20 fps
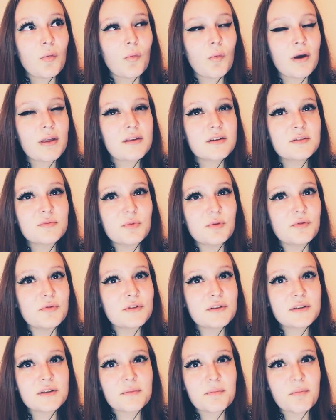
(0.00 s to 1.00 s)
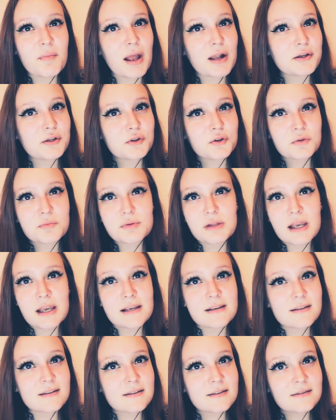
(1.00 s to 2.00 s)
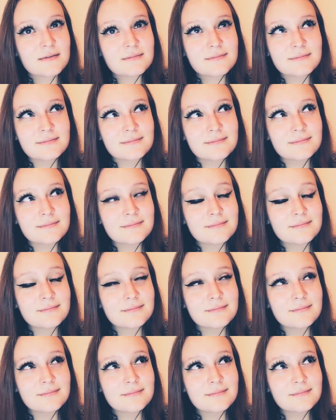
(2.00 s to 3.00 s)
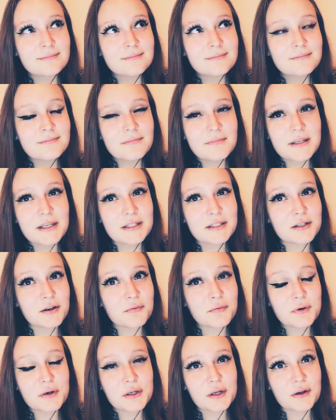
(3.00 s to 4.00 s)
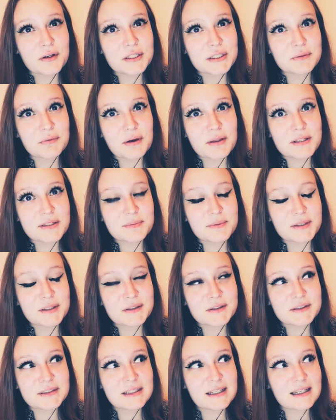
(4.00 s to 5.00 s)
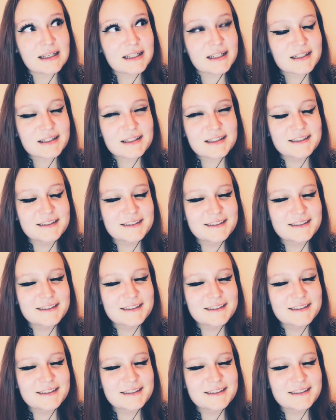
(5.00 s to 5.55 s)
Wetherspoons is a magical place. You don't want to go into Wetherspoons, like...